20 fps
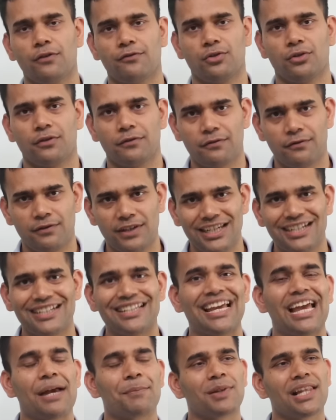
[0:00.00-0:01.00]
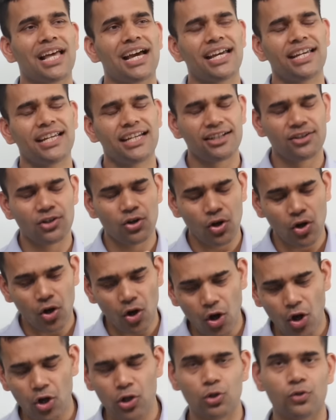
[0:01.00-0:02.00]
of your feet. Apply it
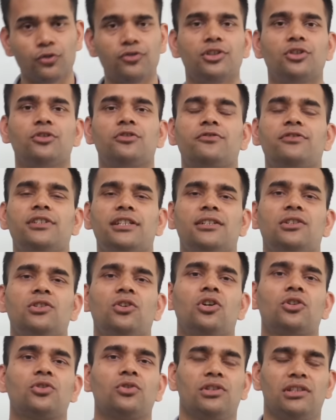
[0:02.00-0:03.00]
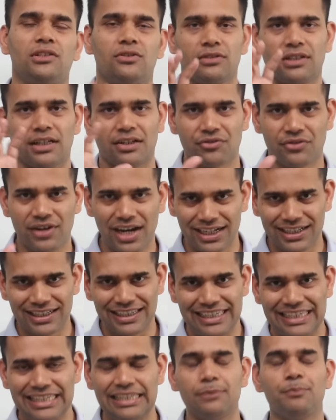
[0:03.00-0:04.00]
all over your feet, not only on the
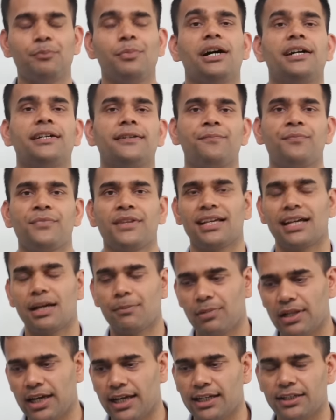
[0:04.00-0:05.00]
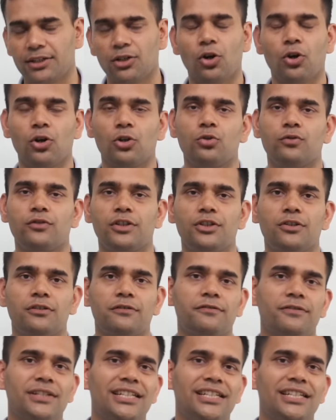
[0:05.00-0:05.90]
cracked heel part. Apply it all over your